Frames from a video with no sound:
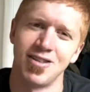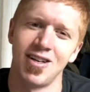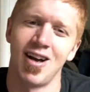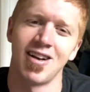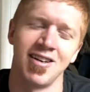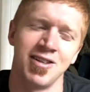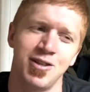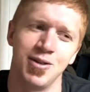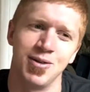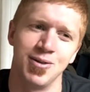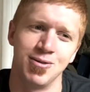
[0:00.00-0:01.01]
You're talking
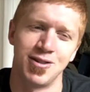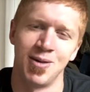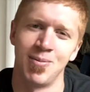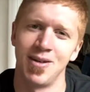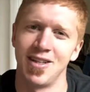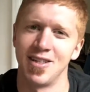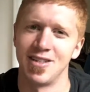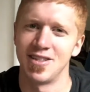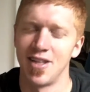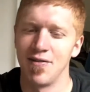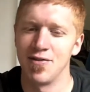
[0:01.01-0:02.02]
to somebody
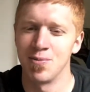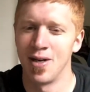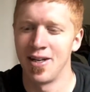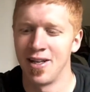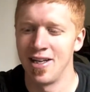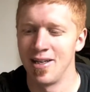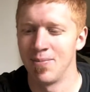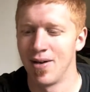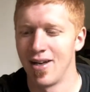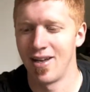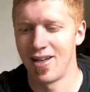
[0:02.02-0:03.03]
that saves money
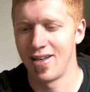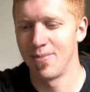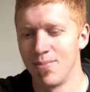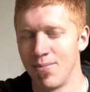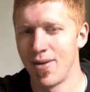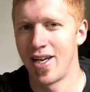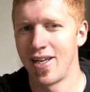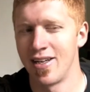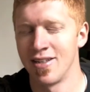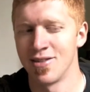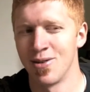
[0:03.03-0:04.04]
by
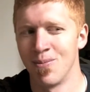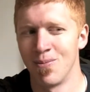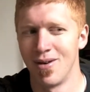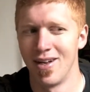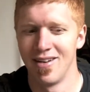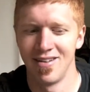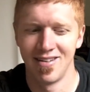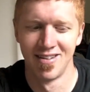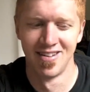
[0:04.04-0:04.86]
making his own bread.